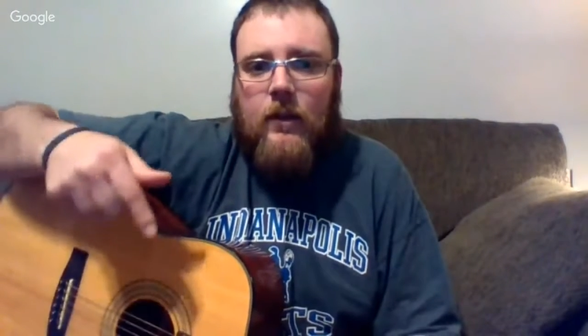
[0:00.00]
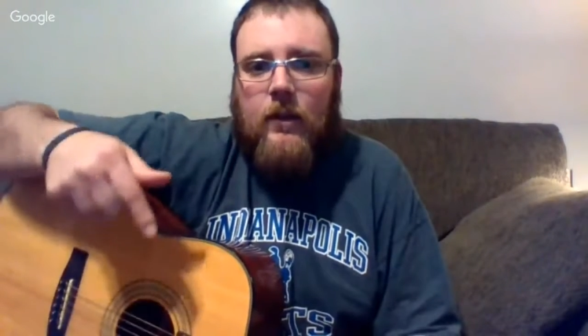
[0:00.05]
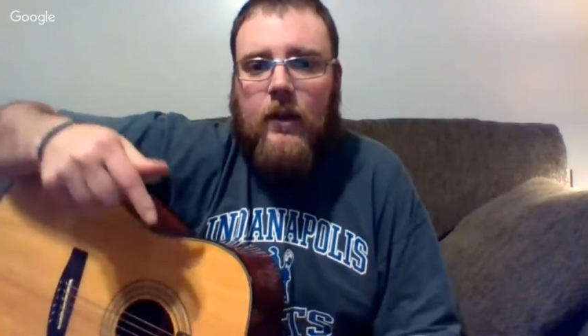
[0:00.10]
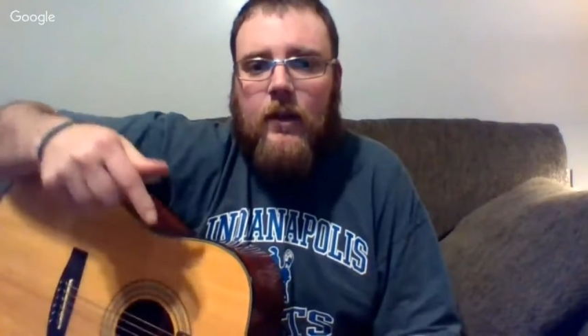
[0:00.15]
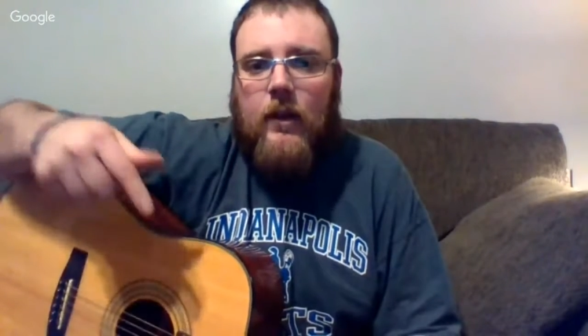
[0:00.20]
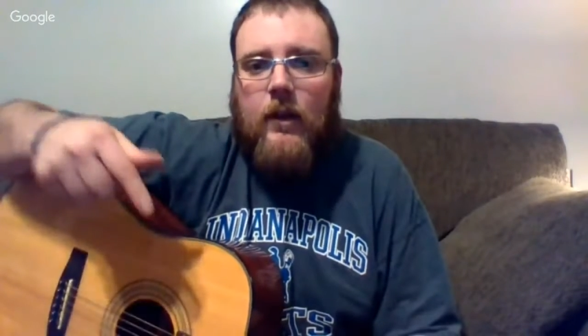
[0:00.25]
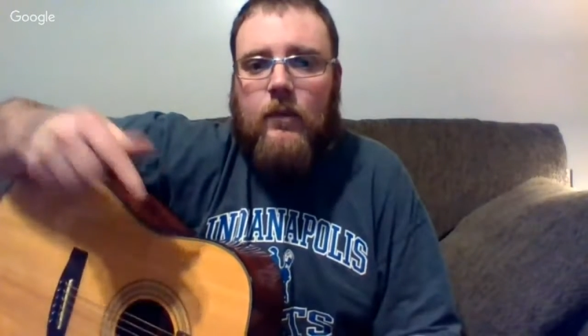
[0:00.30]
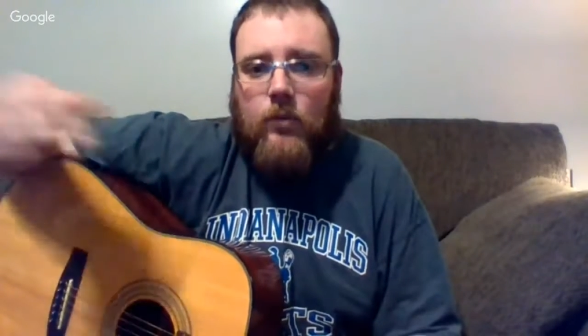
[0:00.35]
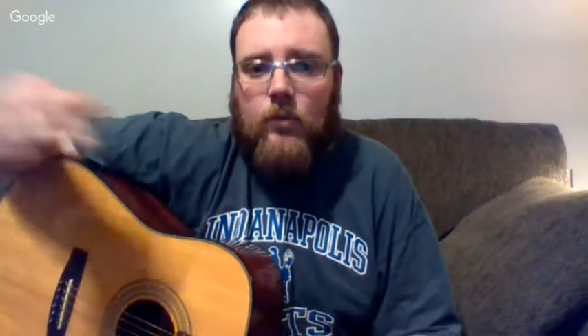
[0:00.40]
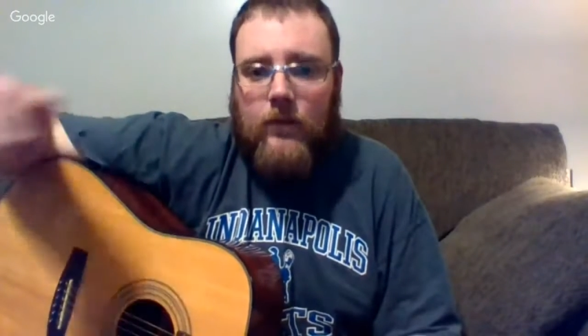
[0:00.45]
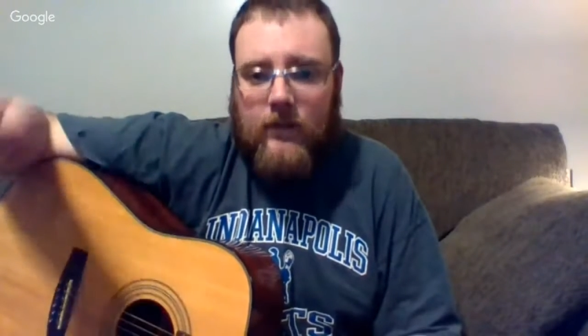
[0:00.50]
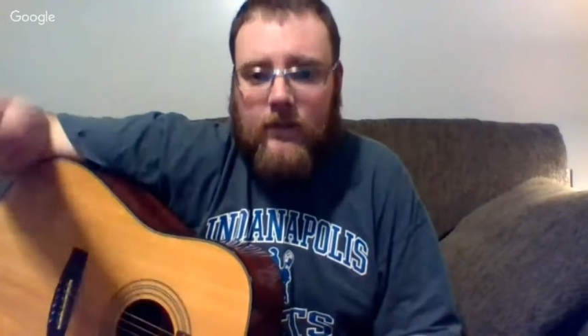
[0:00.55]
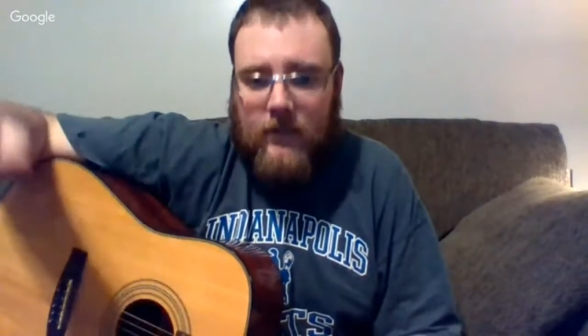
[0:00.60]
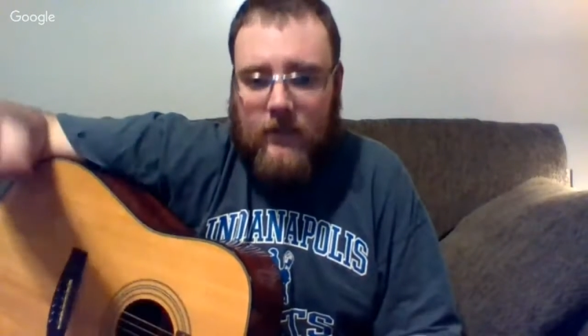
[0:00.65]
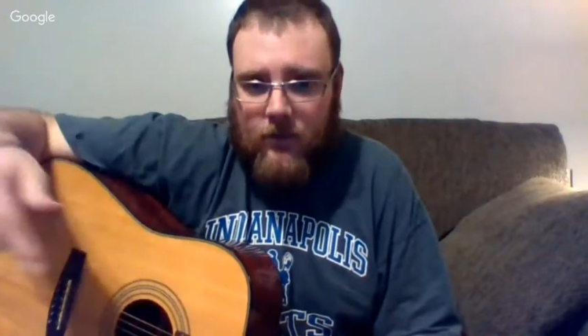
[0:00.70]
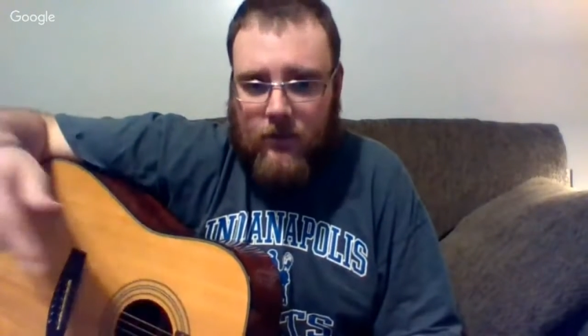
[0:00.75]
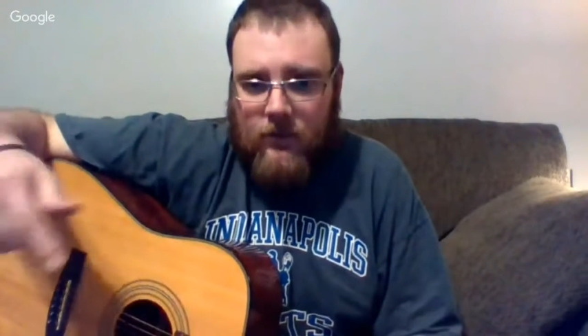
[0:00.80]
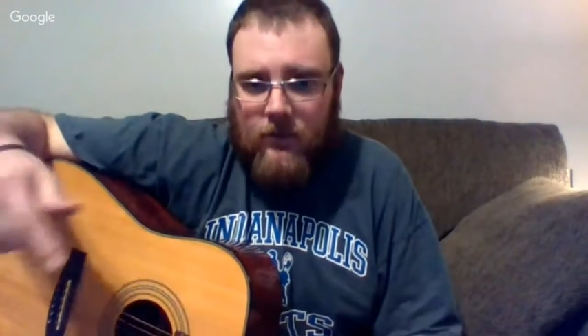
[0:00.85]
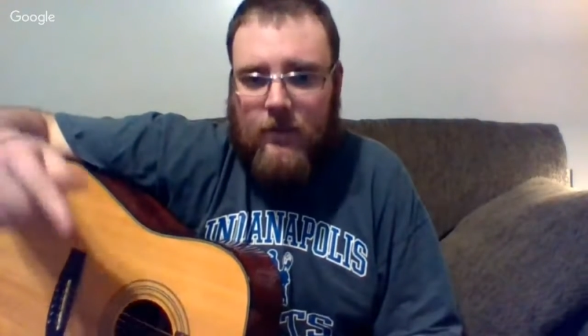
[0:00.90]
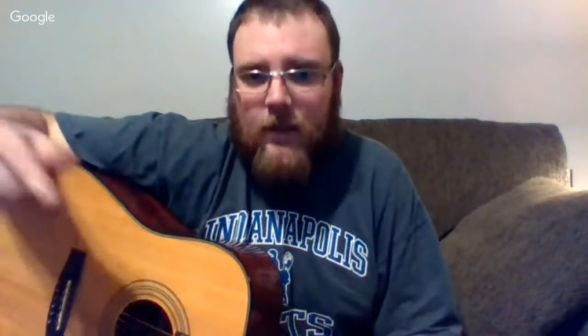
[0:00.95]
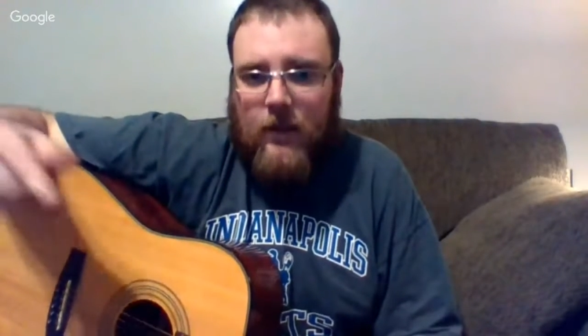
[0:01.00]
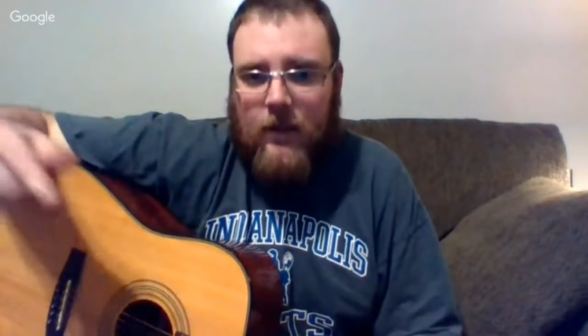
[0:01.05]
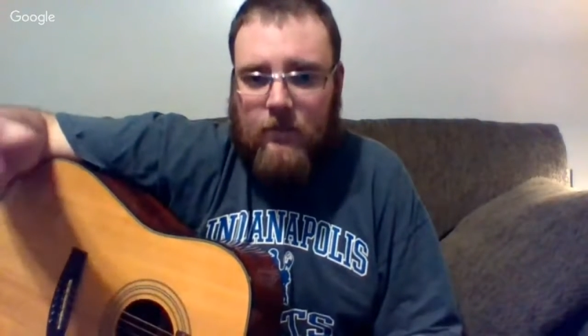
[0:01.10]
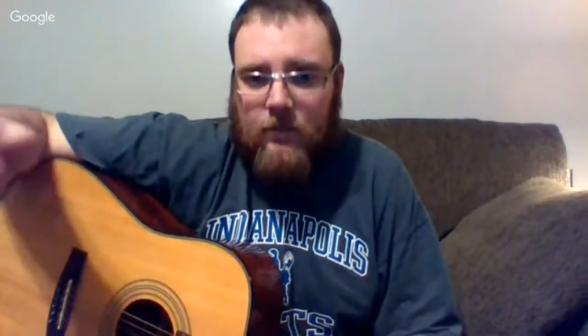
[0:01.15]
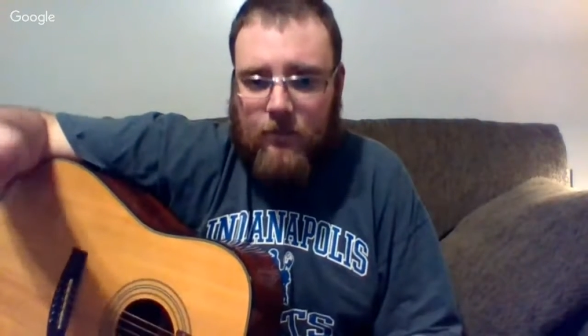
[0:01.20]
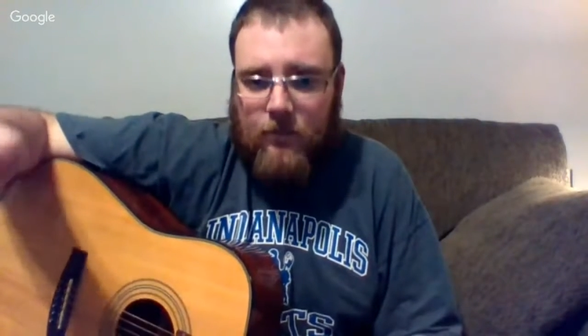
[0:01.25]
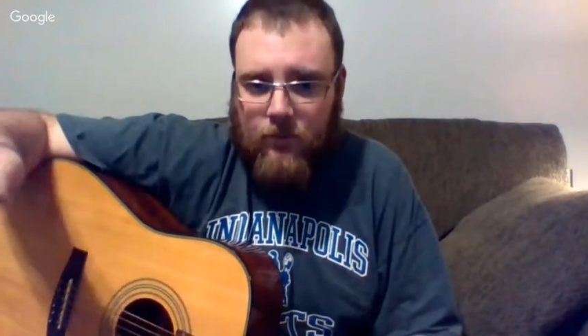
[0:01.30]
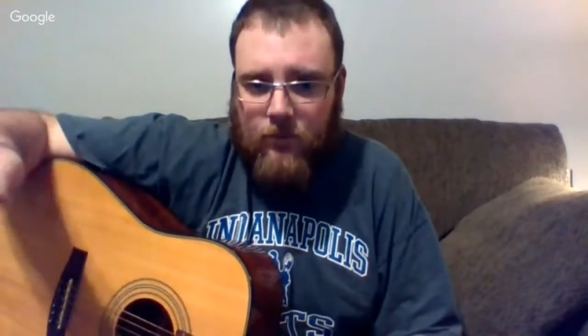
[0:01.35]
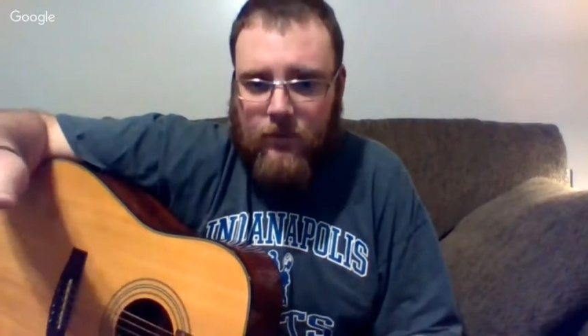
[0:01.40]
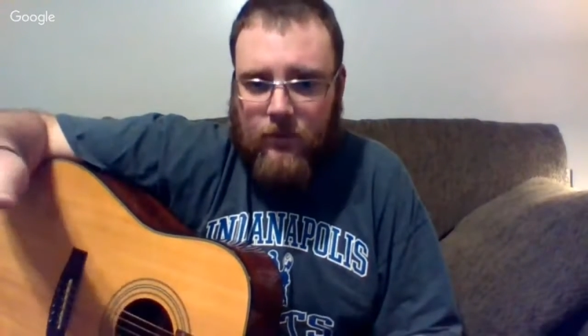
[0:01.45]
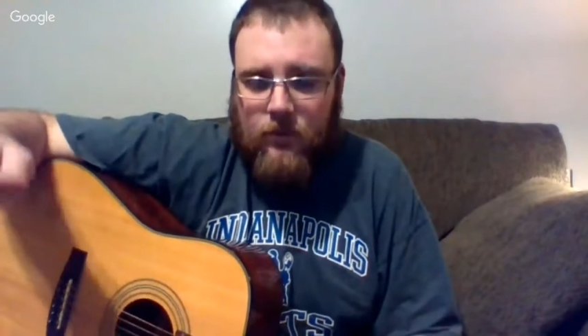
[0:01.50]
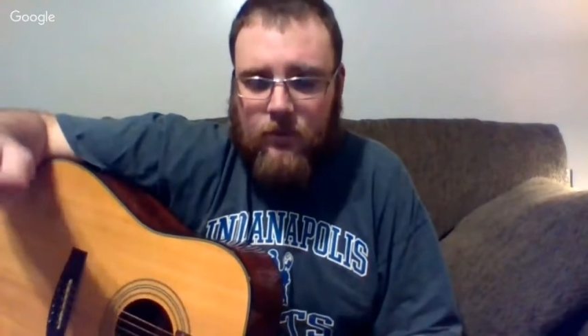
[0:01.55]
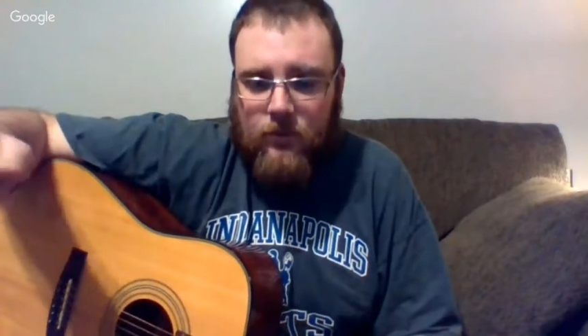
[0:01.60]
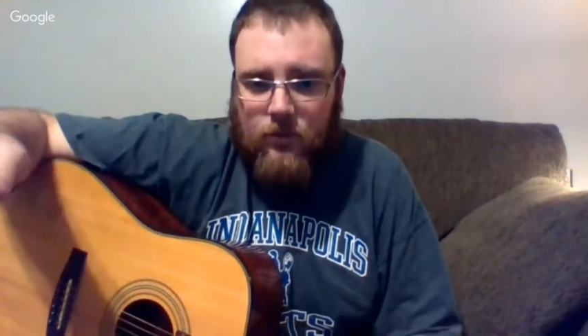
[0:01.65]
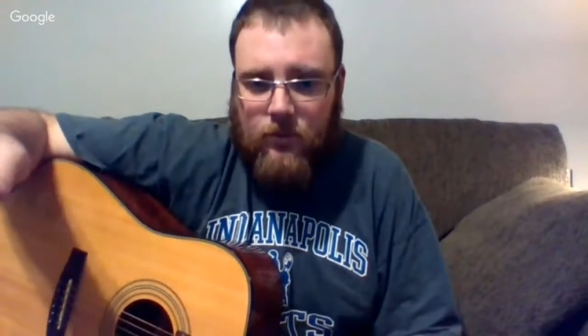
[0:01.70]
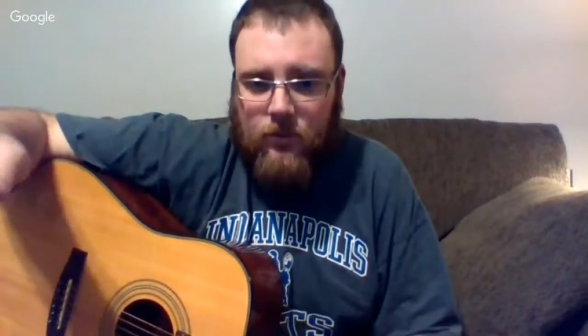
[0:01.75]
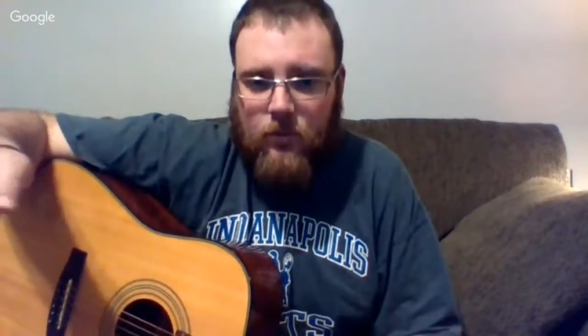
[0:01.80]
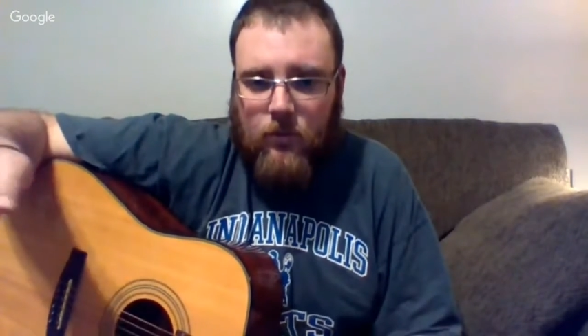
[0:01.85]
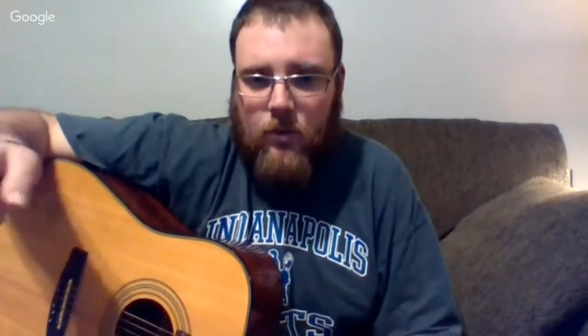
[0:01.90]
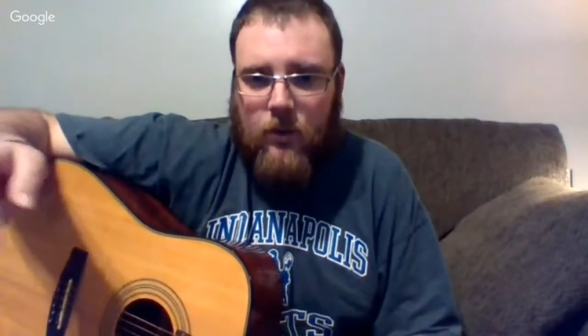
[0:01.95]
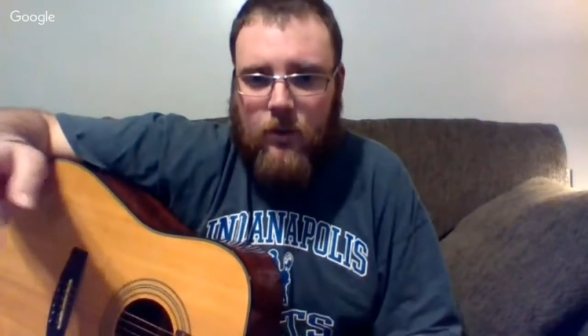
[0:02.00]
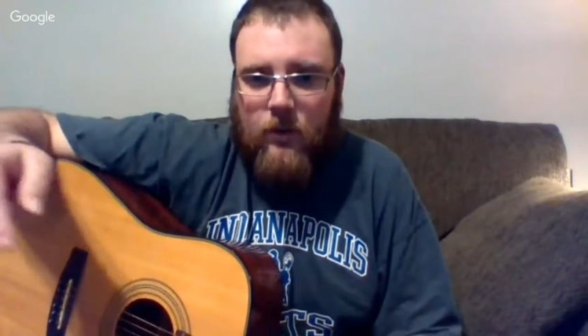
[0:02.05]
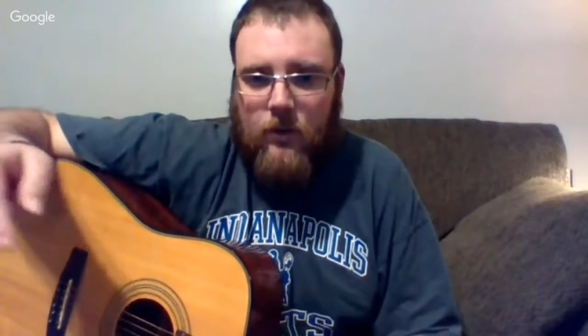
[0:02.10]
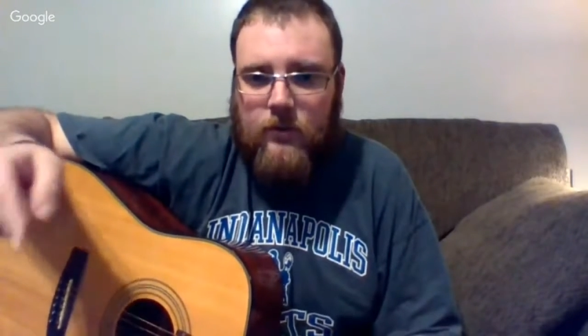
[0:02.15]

and really serious about improving your score.